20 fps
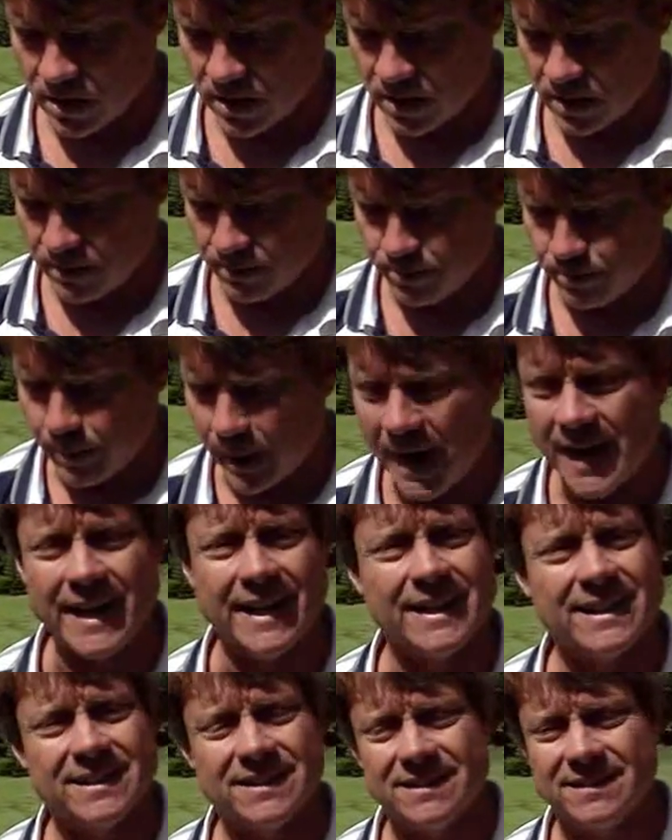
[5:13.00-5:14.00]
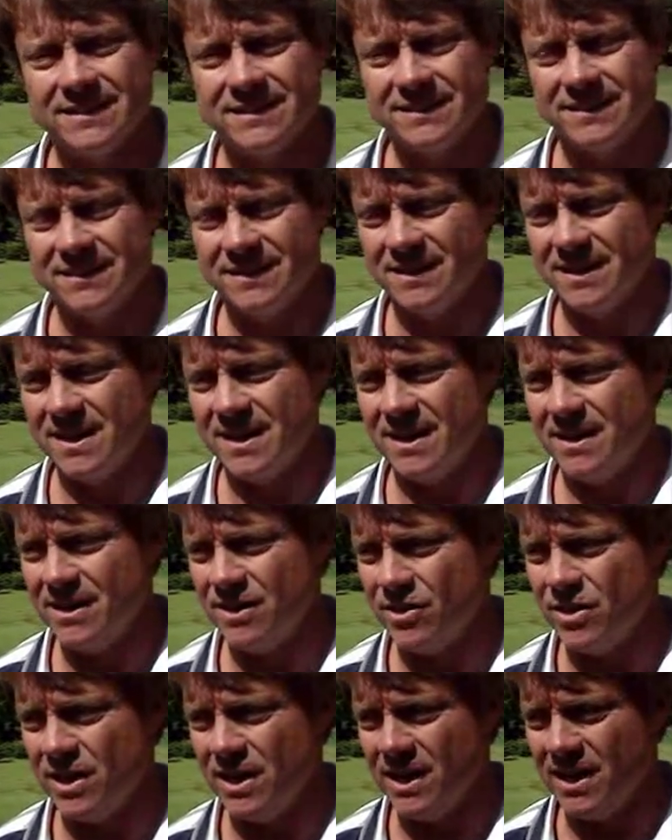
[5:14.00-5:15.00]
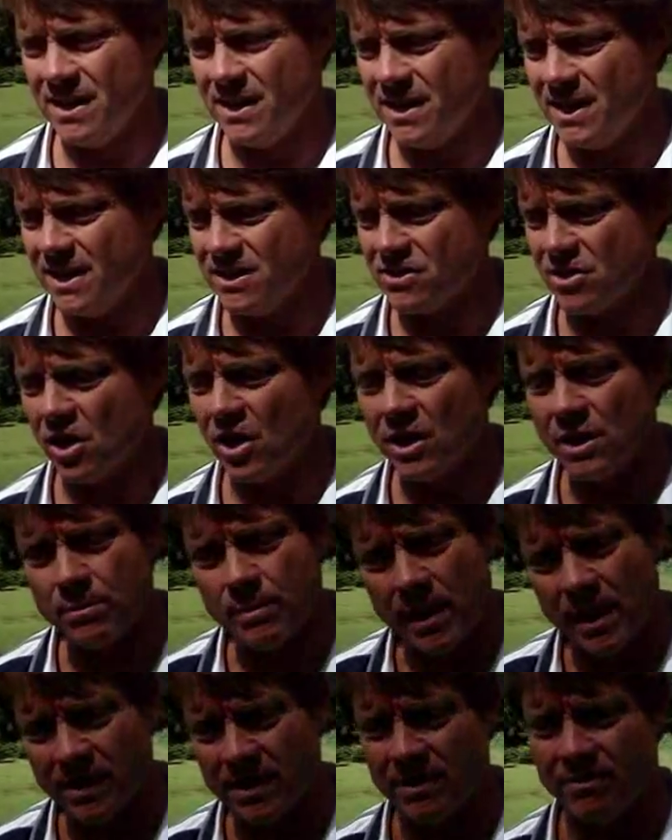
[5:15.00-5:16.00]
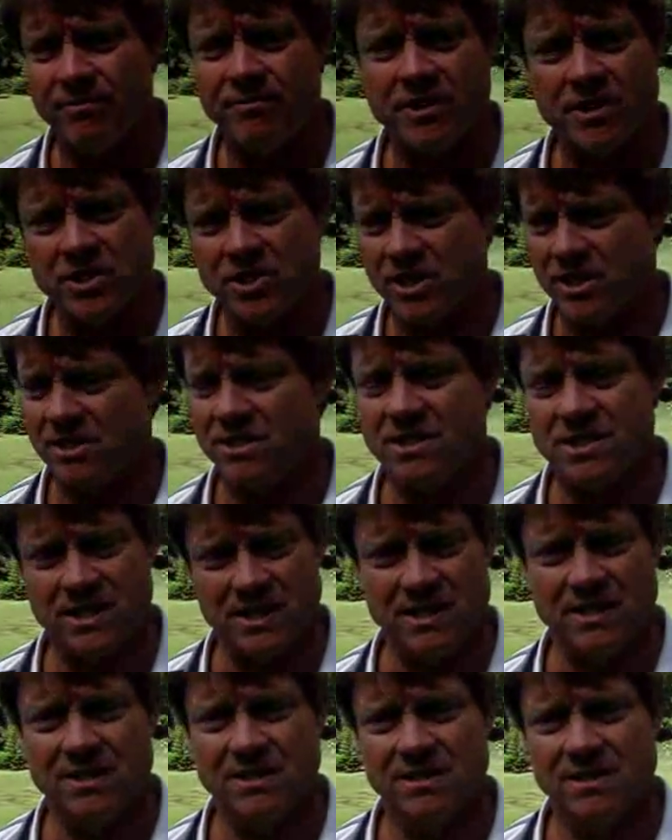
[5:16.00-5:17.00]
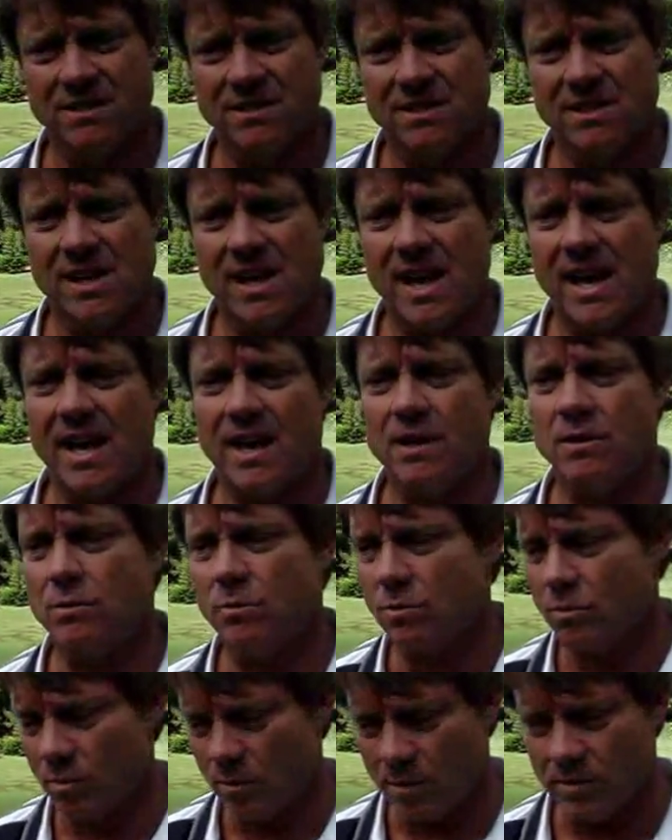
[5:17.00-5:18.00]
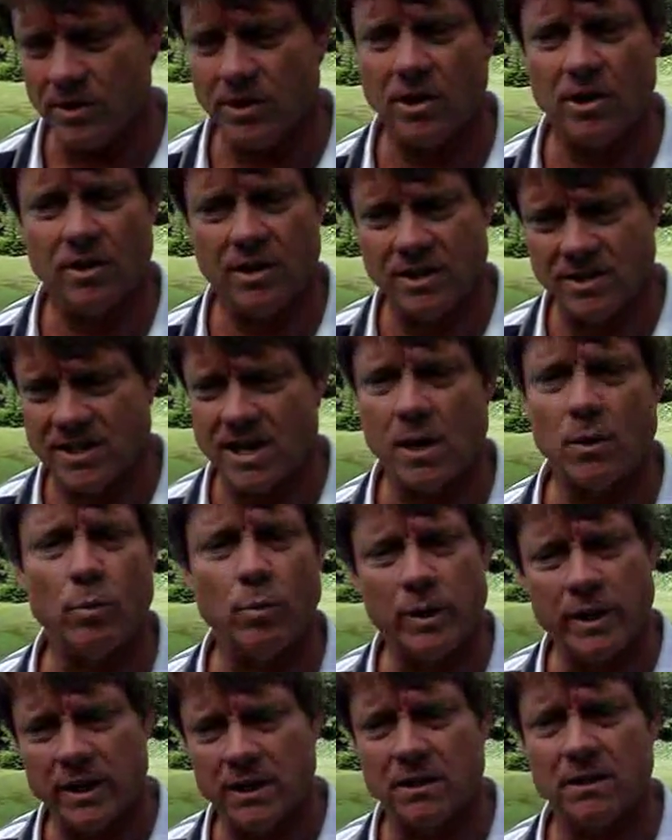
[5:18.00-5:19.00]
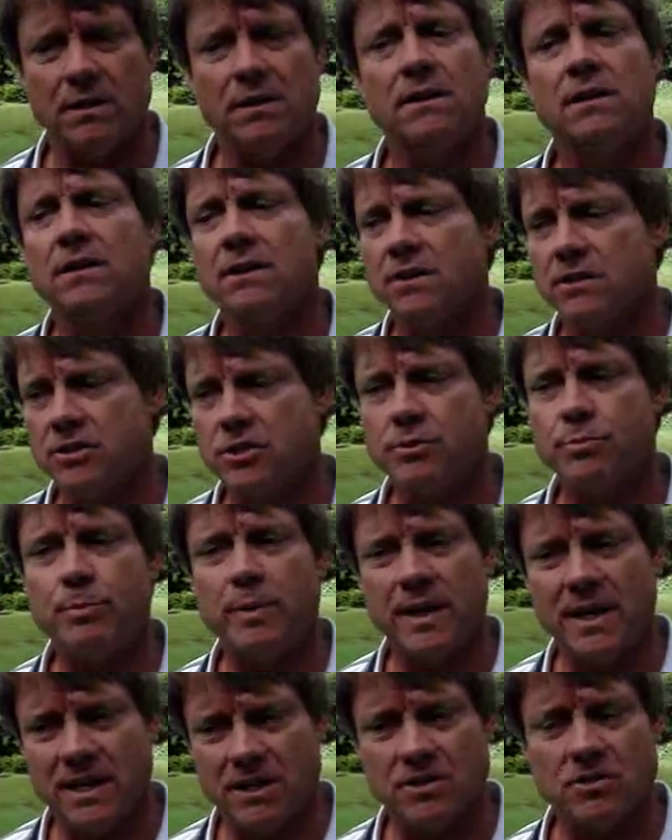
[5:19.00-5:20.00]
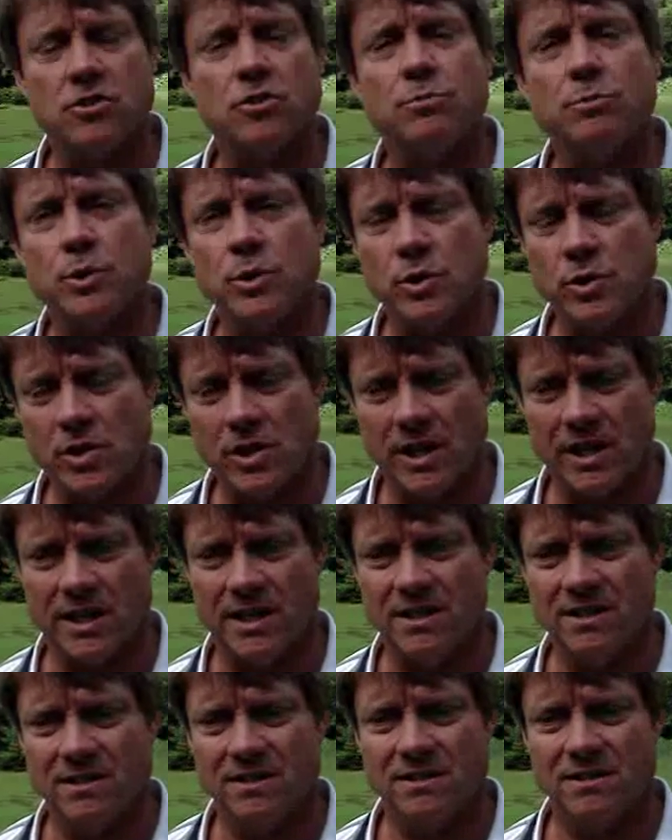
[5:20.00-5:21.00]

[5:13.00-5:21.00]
a bike. It's all about efficiency, and is that wheel spinning smoothly?